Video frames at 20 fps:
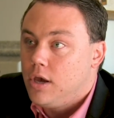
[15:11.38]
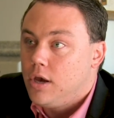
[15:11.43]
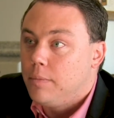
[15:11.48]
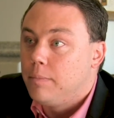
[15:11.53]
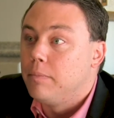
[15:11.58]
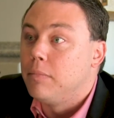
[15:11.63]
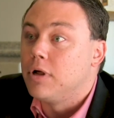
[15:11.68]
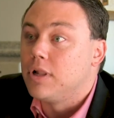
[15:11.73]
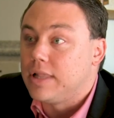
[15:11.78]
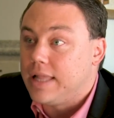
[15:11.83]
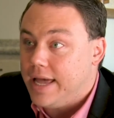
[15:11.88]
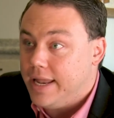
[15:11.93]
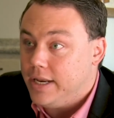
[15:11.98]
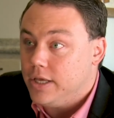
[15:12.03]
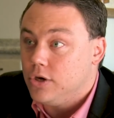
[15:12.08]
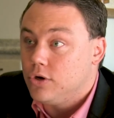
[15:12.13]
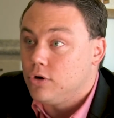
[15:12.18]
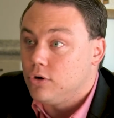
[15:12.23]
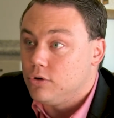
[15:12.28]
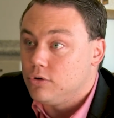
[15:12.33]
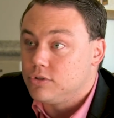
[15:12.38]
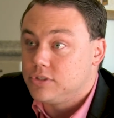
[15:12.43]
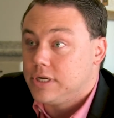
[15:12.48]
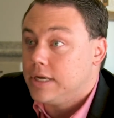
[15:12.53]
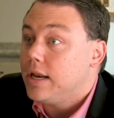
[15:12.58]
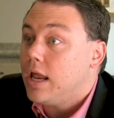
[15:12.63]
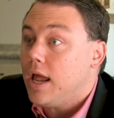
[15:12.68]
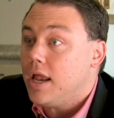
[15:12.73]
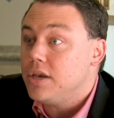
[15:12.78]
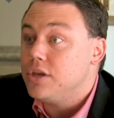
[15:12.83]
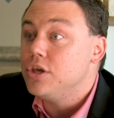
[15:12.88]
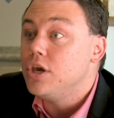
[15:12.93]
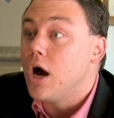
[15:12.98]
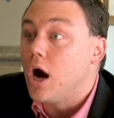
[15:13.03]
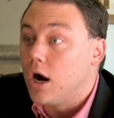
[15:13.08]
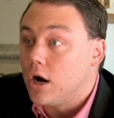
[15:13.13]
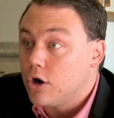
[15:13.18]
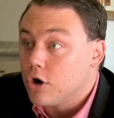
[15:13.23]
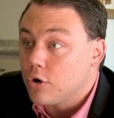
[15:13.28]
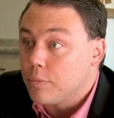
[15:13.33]
millennials and
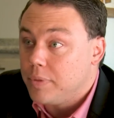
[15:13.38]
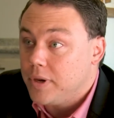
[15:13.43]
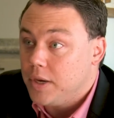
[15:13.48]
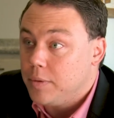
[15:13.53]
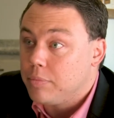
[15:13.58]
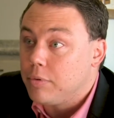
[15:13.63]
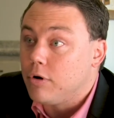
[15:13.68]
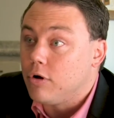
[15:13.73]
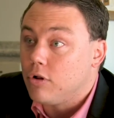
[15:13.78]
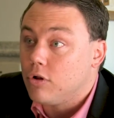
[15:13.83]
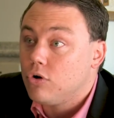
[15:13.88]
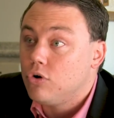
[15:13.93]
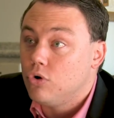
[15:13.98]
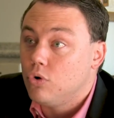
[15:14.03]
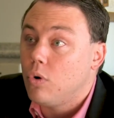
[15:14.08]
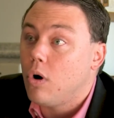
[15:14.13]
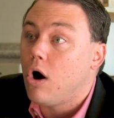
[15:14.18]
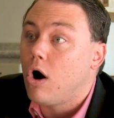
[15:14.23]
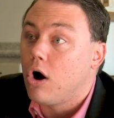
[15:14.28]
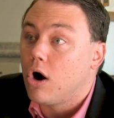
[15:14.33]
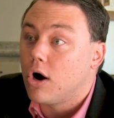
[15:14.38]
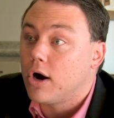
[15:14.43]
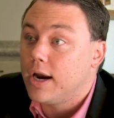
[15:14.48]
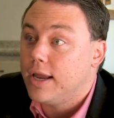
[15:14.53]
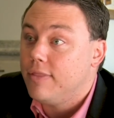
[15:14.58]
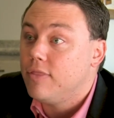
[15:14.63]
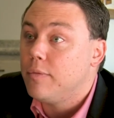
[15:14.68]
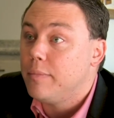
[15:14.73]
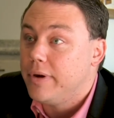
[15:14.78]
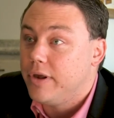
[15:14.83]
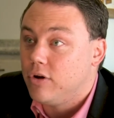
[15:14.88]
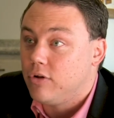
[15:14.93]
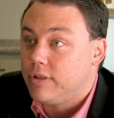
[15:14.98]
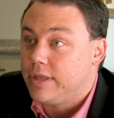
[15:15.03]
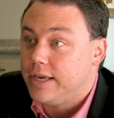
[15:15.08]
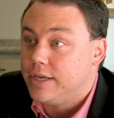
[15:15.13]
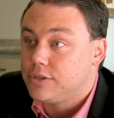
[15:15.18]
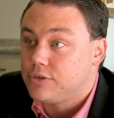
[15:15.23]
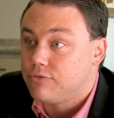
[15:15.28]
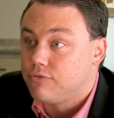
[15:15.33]
younger people who are in the Middle
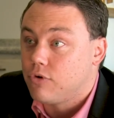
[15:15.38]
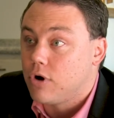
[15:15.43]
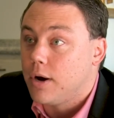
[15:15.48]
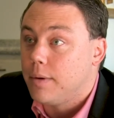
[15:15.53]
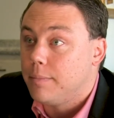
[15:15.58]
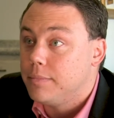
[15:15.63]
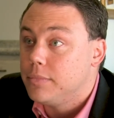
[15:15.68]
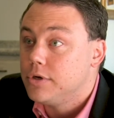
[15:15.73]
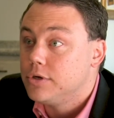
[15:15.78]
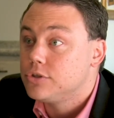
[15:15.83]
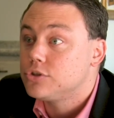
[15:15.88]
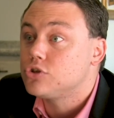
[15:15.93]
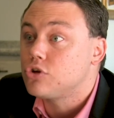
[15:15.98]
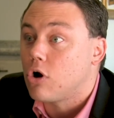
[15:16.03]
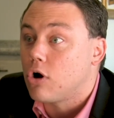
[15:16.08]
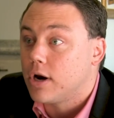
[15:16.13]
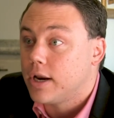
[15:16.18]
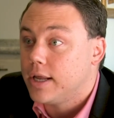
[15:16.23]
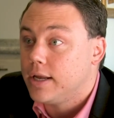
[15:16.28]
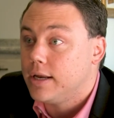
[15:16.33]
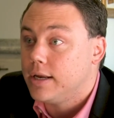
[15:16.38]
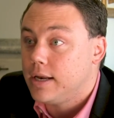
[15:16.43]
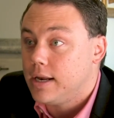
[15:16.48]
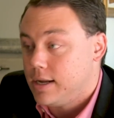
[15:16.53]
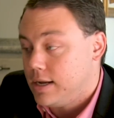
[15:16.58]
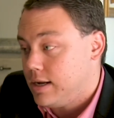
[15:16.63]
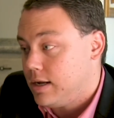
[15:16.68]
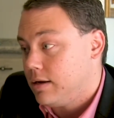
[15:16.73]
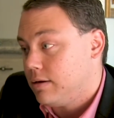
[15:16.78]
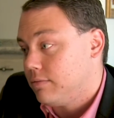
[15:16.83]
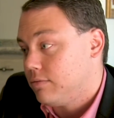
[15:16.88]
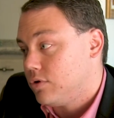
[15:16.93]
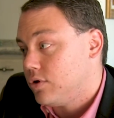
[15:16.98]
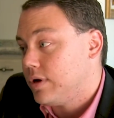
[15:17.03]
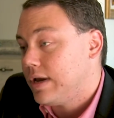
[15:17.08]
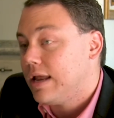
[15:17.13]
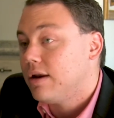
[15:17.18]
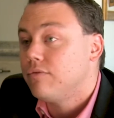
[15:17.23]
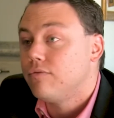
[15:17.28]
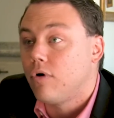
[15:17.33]
East from starting to
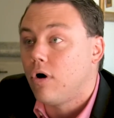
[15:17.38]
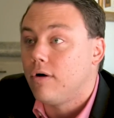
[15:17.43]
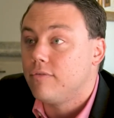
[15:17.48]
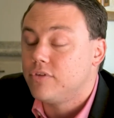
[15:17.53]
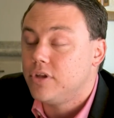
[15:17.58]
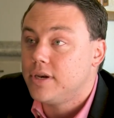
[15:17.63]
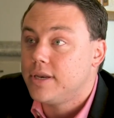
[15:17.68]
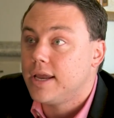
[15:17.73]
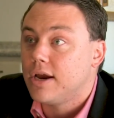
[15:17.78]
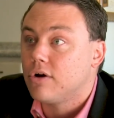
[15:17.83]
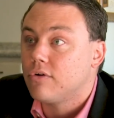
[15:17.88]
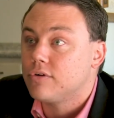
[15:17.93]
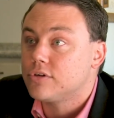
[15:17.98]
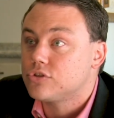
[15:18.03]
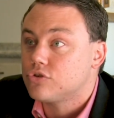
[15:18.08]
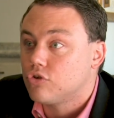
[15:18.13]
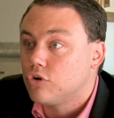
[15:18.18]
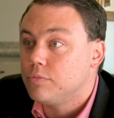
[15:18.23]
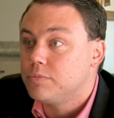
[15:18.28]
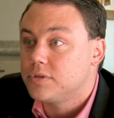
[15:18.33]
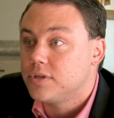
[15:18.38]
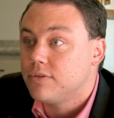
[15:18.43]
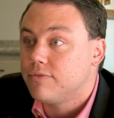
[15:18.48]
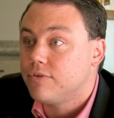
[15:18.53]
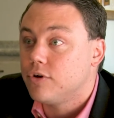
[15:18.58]
get involved in terrorist groups in the